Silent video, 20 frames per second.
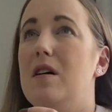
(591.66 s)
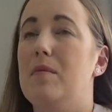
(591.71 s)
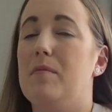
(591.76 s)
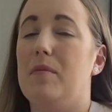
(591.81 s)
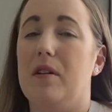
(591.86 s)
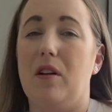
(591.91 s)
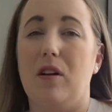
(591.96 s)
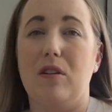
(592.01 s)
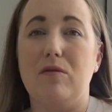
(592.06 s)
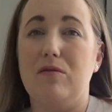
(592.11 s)

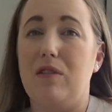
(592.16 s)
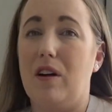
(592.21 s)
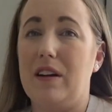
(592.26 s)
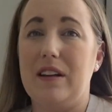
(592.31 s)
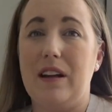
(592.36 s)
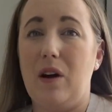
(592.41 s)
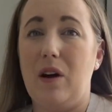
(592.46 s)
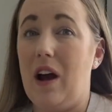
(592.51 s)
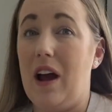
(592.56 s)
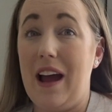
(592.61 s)
but like right
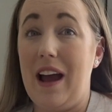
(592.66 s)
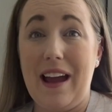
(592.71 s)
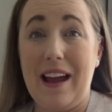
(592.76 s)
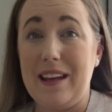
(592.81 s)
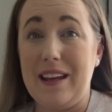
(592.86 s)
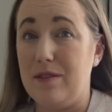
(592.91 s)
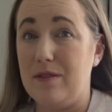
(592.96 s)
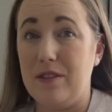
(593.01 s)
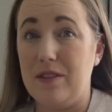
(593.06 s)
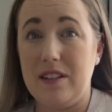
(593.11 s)
now I
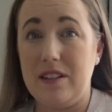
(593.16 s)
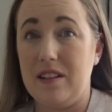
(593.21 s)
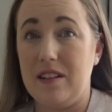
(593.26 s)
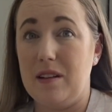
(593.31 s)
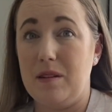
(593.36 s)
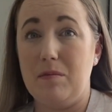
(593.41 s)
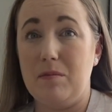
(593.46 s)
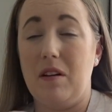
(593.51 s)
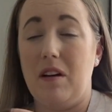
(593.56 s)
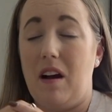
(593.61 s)
hate feeding
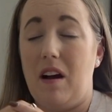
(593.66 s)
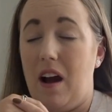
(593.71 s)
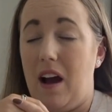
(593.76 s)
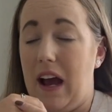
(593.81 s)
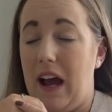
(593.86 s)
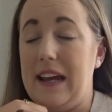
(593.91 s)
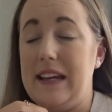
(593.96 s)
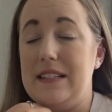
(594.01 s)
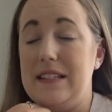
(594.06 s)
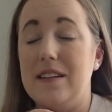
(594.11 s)
him. Like, I
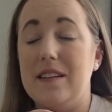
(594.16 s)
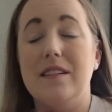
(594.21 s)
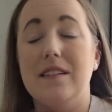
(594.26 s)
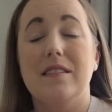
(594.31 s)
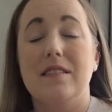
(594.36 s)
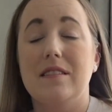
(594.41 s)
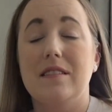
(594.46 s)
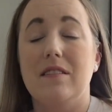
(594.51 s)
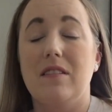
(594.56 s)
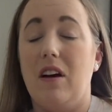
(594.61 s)
hate it.
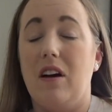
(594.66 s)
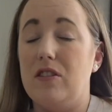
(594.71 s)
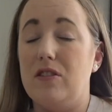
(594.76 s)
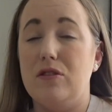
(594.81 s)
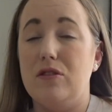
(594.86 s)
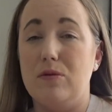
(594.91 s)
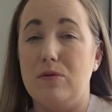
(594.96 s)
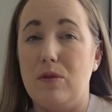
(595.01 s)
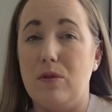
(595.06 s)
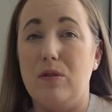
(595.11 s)
Like, I
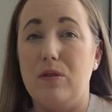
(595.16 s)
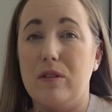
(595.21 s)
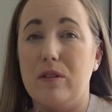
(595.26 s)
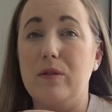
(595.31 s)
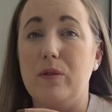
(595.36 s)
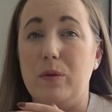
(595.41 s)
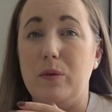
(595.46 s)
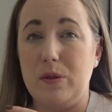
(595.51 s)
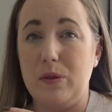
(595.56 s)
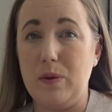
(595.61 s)
do not look
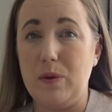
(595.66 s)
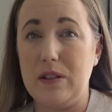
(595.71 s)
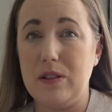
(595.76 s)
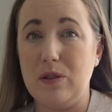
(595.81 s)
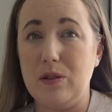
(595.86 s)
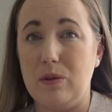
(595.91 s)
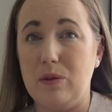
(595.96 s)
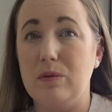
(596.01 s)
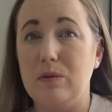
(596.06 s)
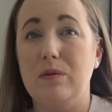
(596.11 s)
forward to it
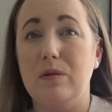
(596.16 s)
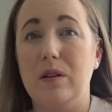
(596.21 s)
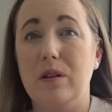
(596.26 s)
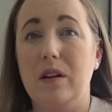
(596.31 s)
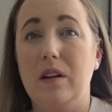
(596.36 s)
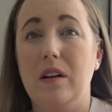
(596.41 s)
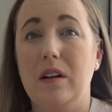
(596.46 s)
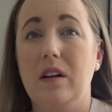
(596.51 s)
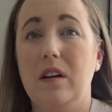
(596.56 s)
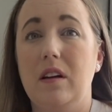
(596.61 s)
at all.
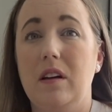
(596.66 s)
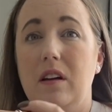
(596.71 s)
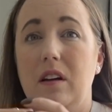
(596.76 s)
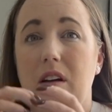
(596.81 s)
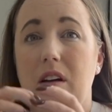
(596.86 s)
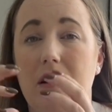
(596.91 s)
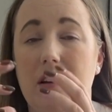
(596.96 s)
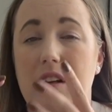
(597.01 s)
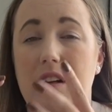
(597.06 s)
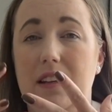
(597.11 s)

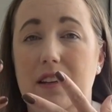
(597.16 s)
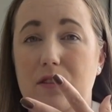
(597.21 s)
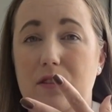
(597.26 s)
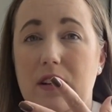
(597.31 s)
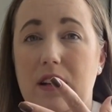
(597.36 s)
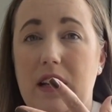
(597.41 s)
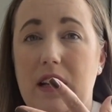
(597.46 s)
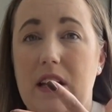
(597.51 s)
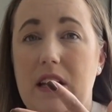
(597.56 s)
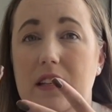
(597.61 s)

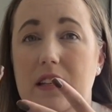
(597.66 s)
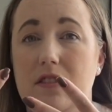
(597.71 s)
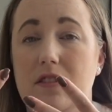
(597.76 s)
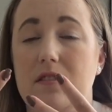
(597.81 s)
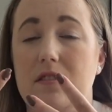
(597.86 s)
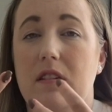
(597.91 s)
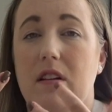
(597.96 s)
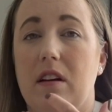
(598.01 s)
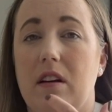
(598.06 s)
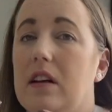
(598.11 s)
Literally, he
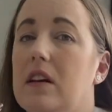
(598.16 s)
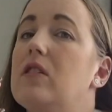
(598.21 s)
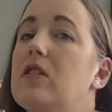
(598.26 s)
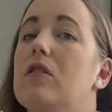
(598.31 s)
just like